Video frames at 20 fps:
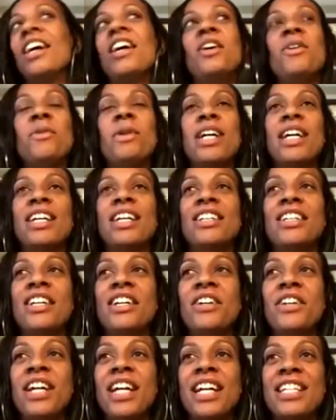Oh,
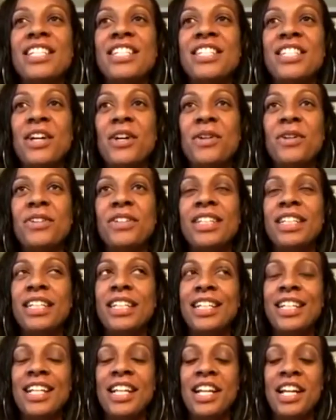okay. So
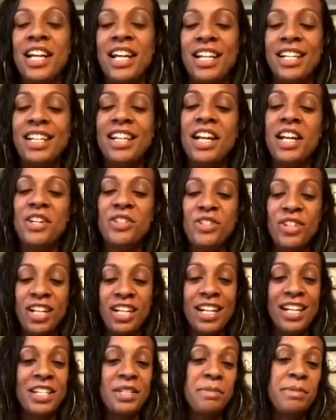I'll
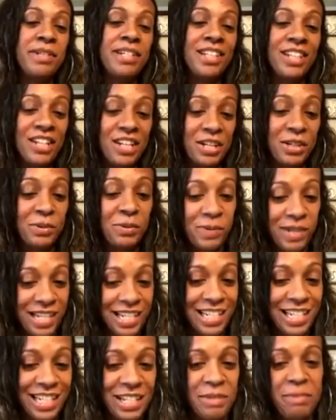try not to be long
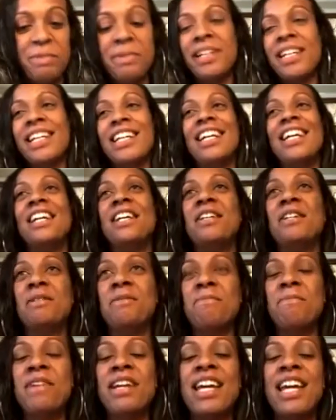winded, but
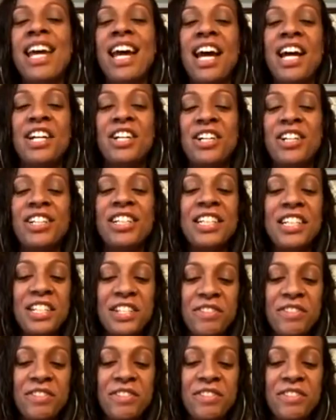um, I currently